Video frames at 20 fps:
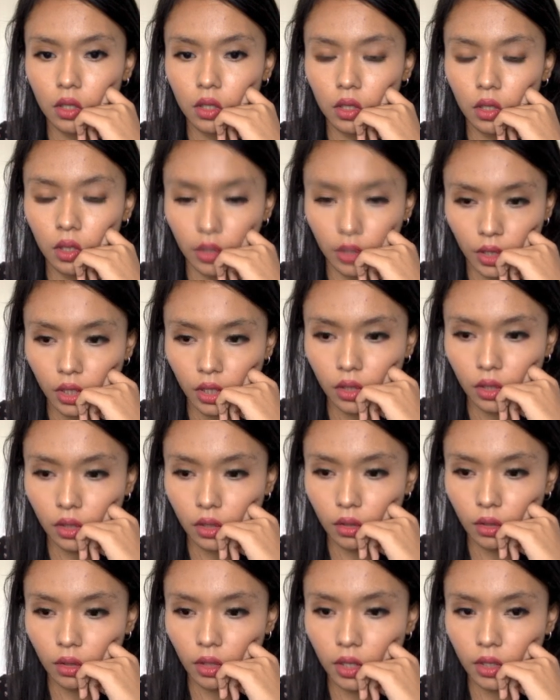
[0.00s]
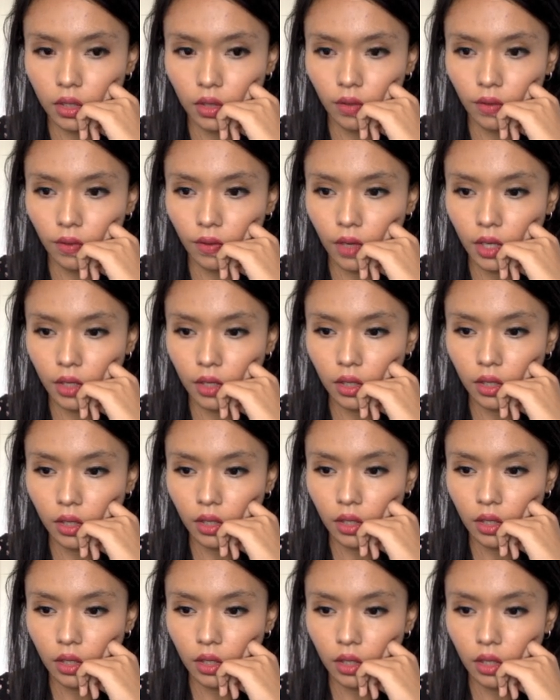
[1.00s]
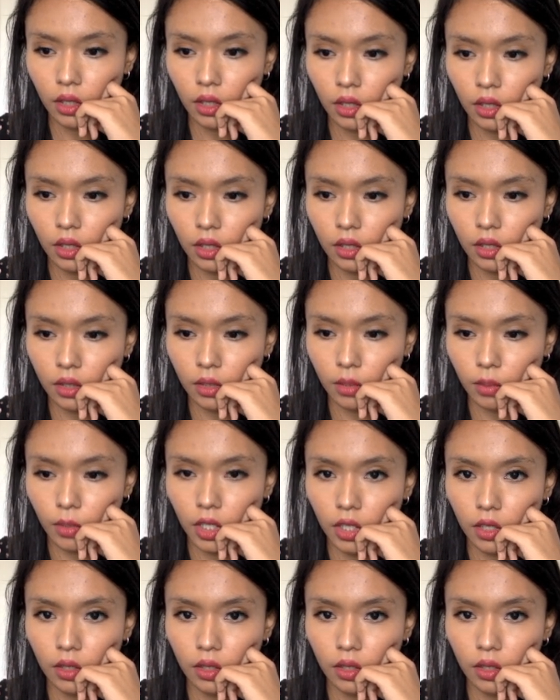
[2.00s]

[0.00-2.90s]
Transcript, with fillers: okay so that's fine and submit